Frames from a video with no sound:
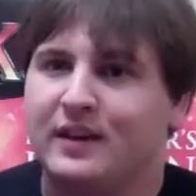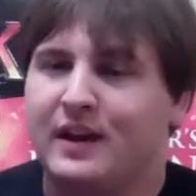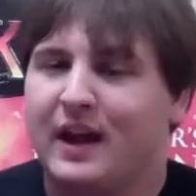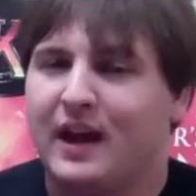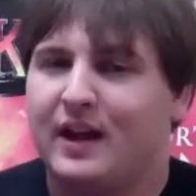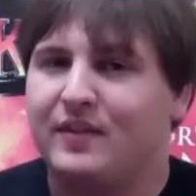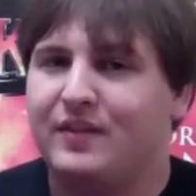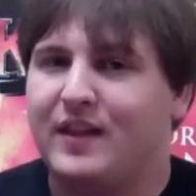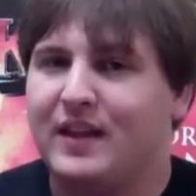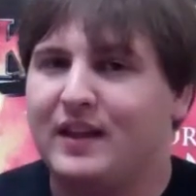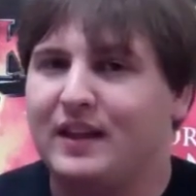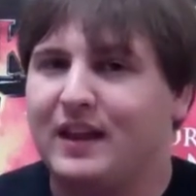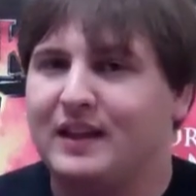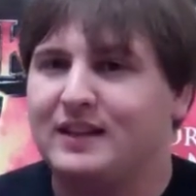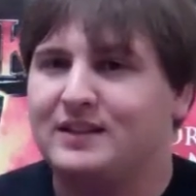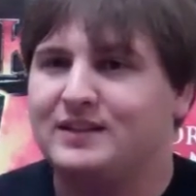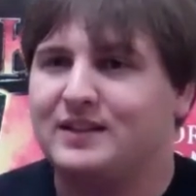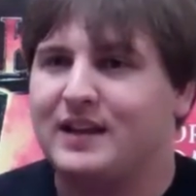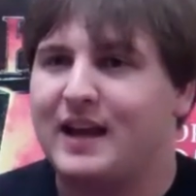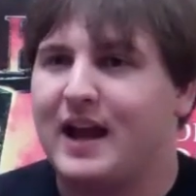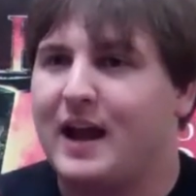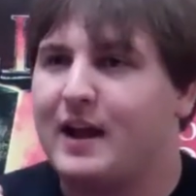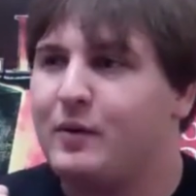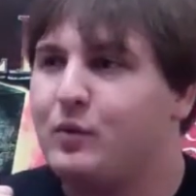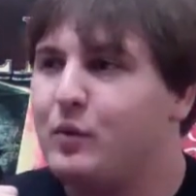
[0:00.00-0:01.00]
And then let's
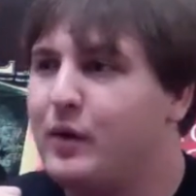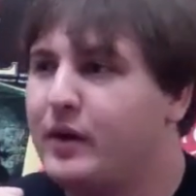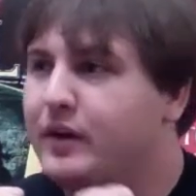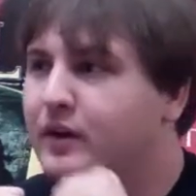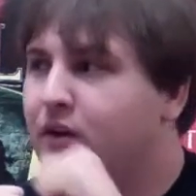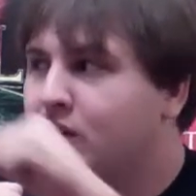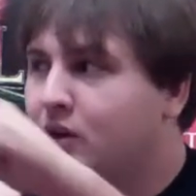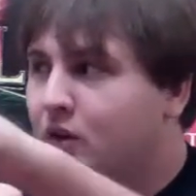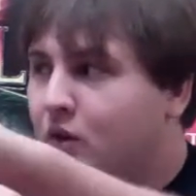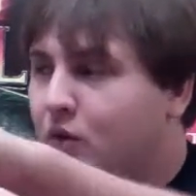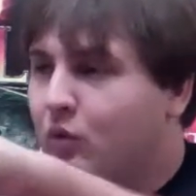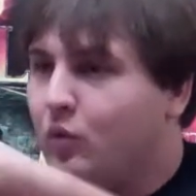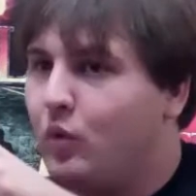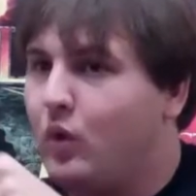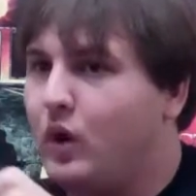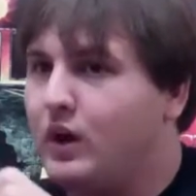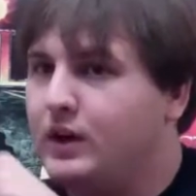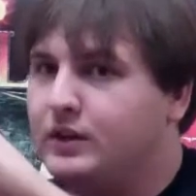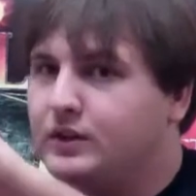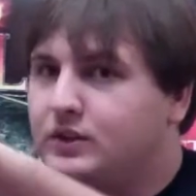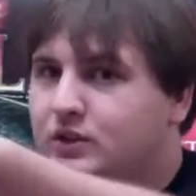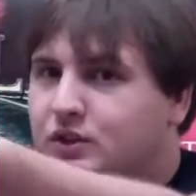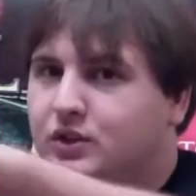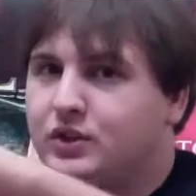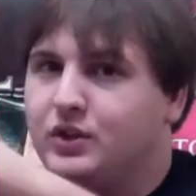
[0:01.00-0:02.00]
say I went
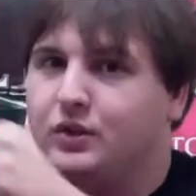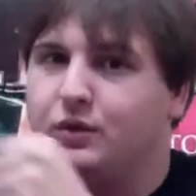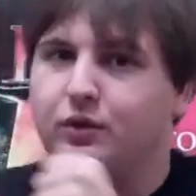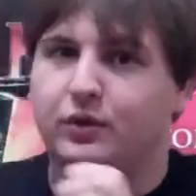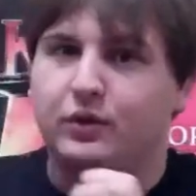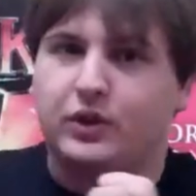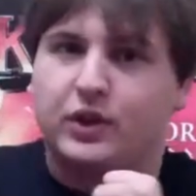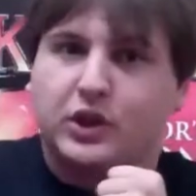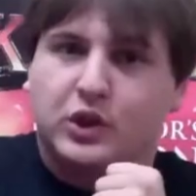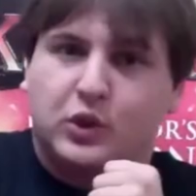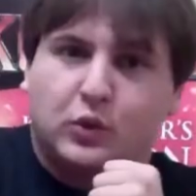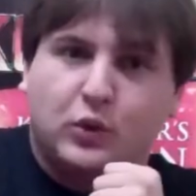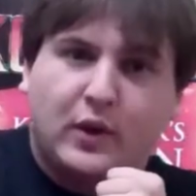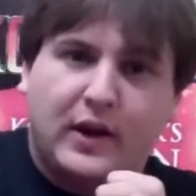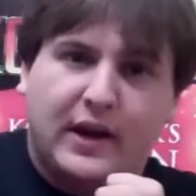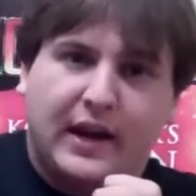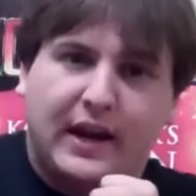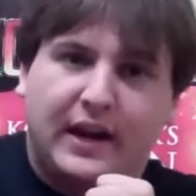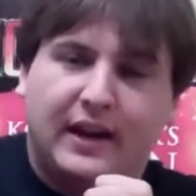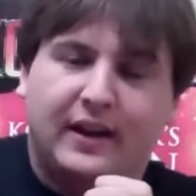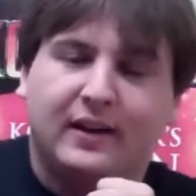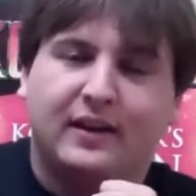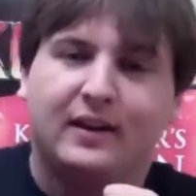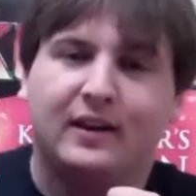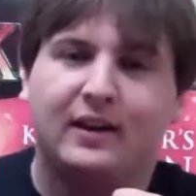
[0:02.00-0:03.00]
1, 2,
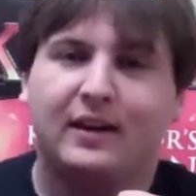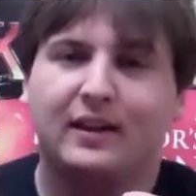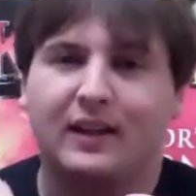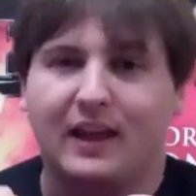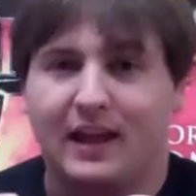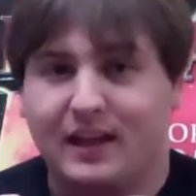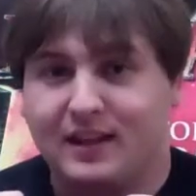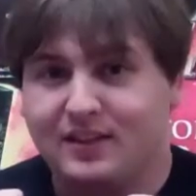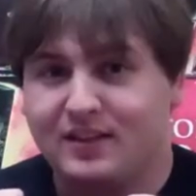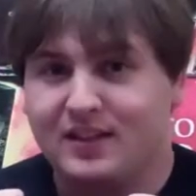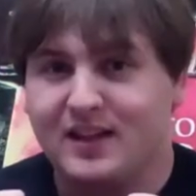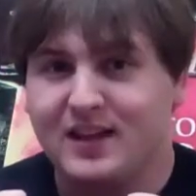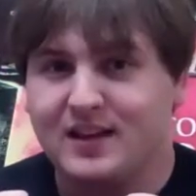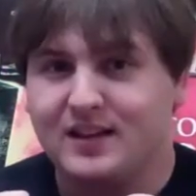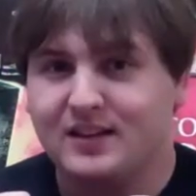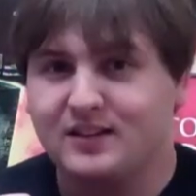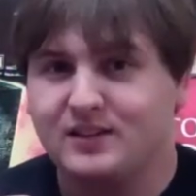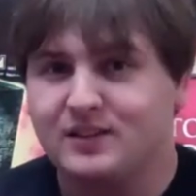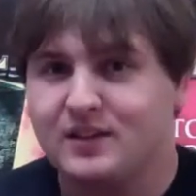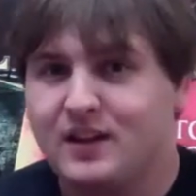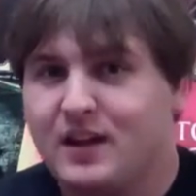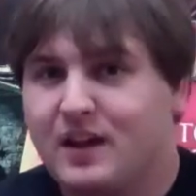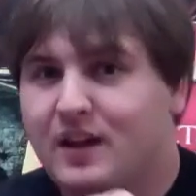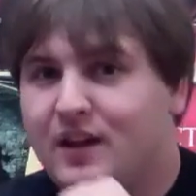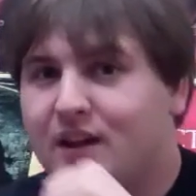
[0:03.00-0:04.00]
3 like
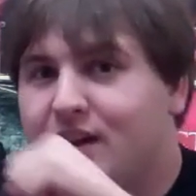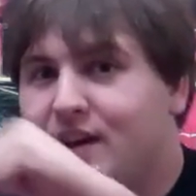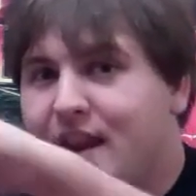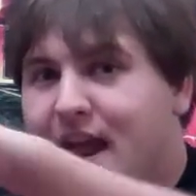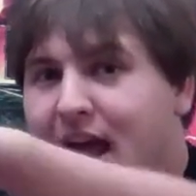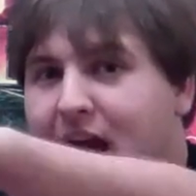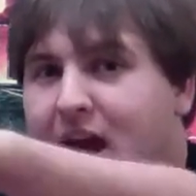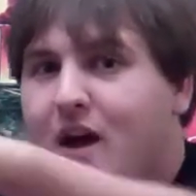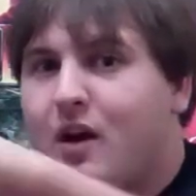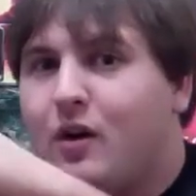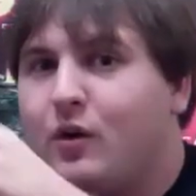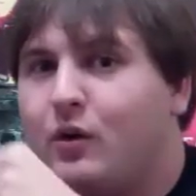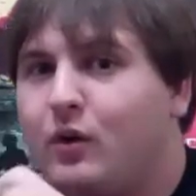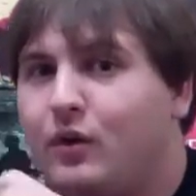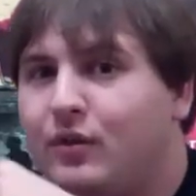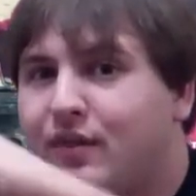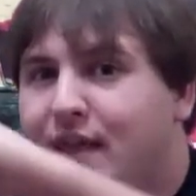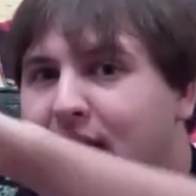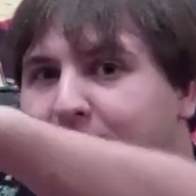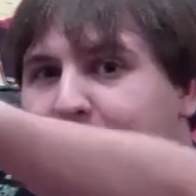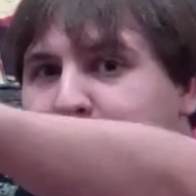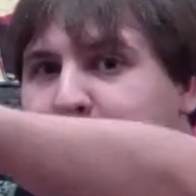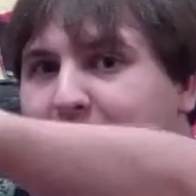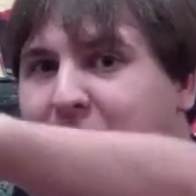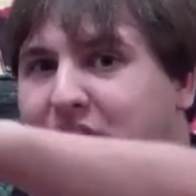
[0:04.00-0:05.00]
this, now
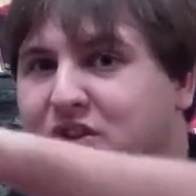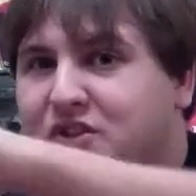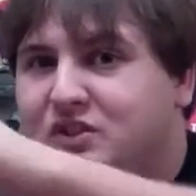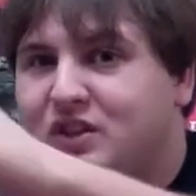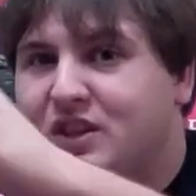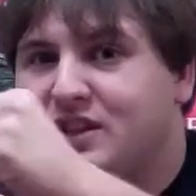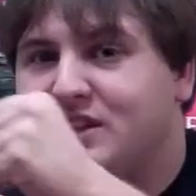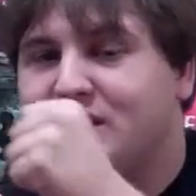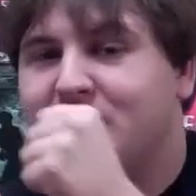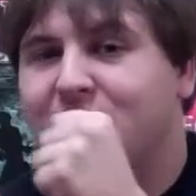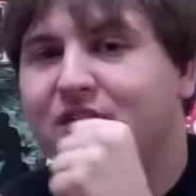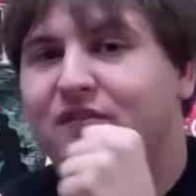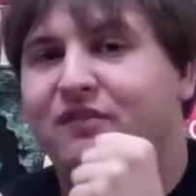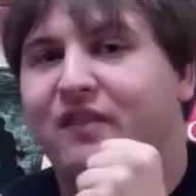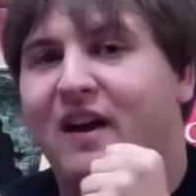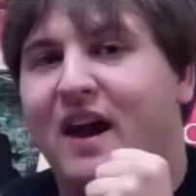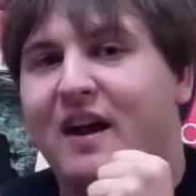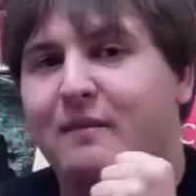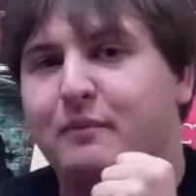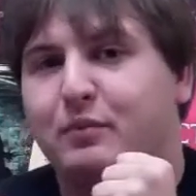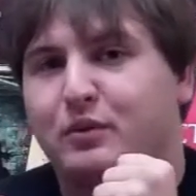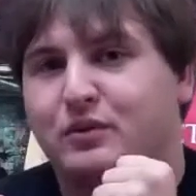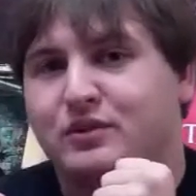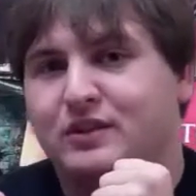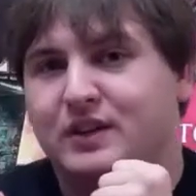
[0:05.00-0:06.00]
that punch that did
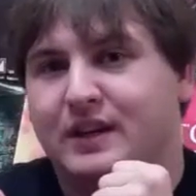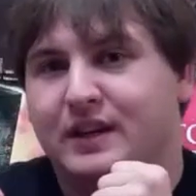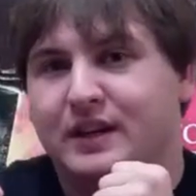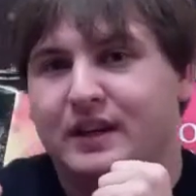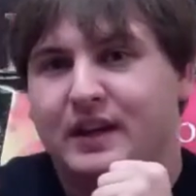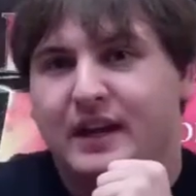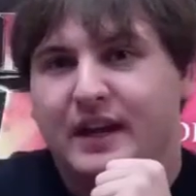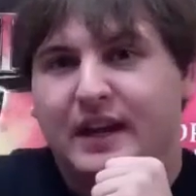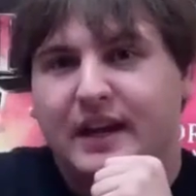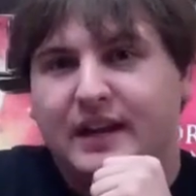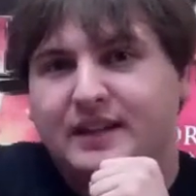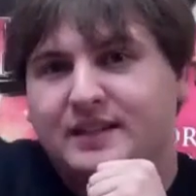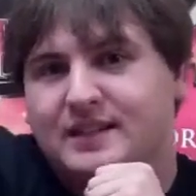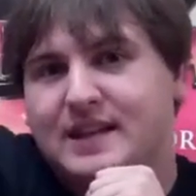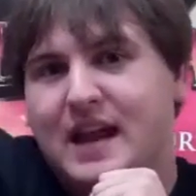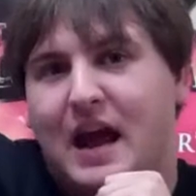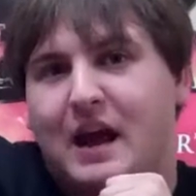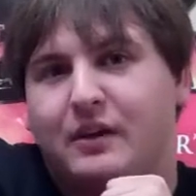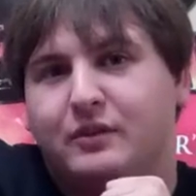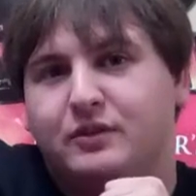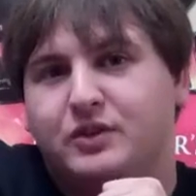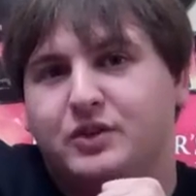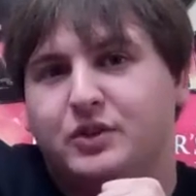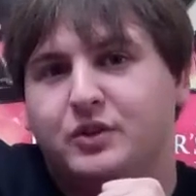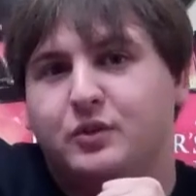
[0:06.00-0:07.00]
5% is
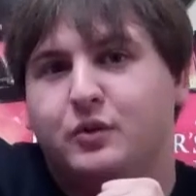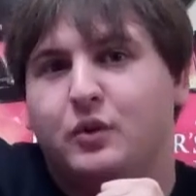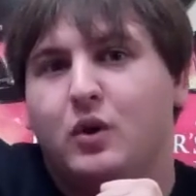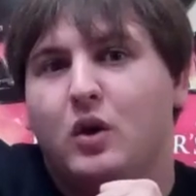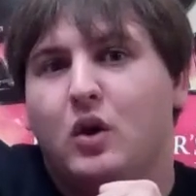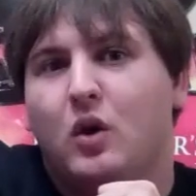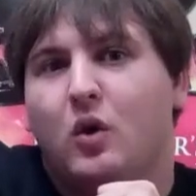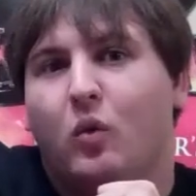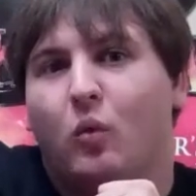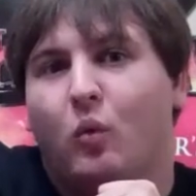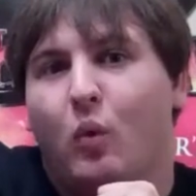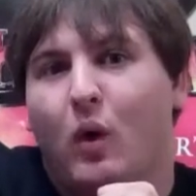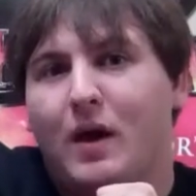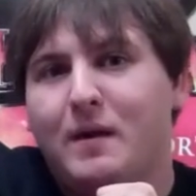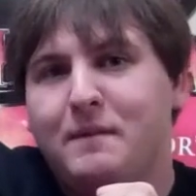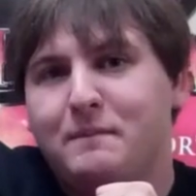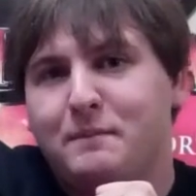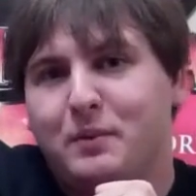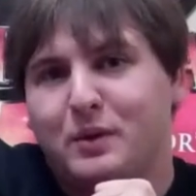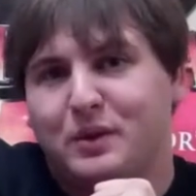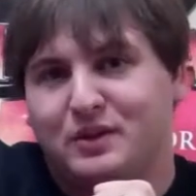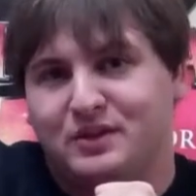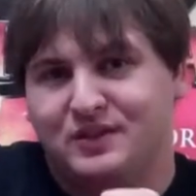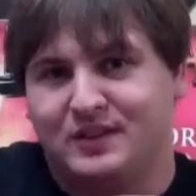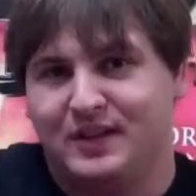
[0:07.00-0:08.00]
down to
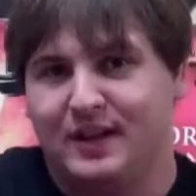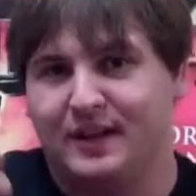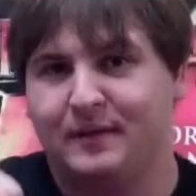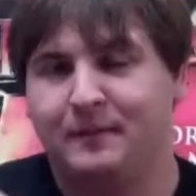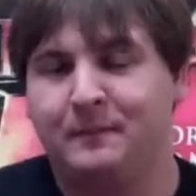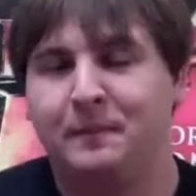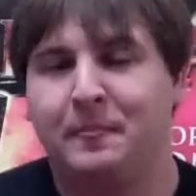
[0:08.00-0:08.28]
1%.